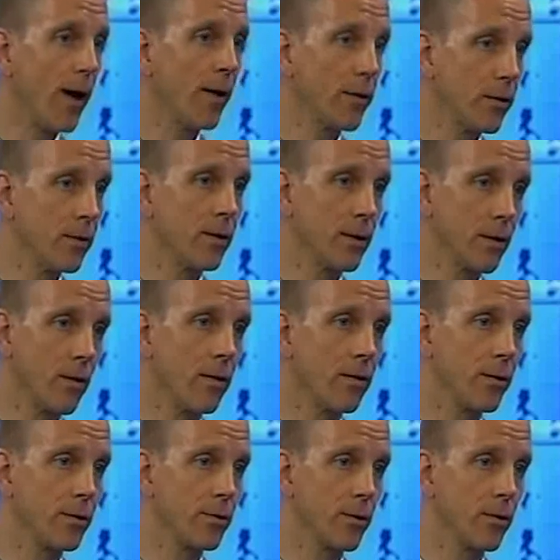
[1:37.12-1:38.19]
Wider and
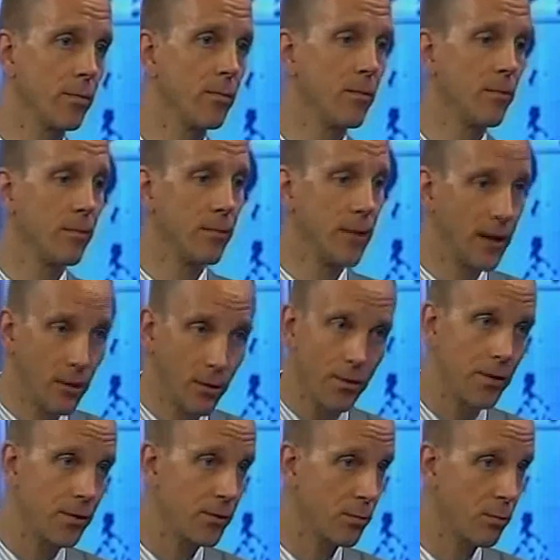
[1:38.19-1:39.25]
longer term, they
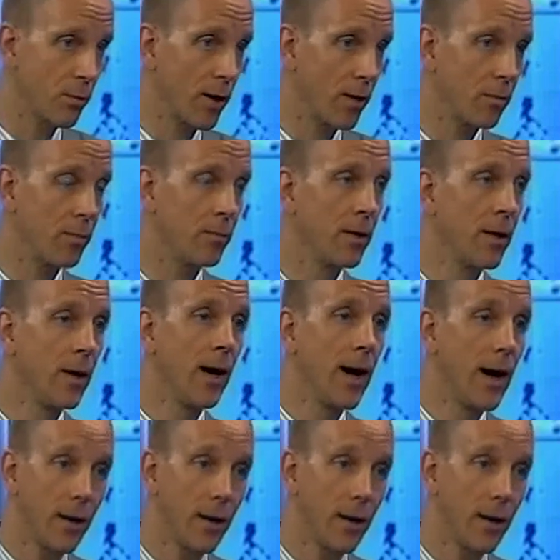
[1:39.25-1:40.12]
know that there's a problem.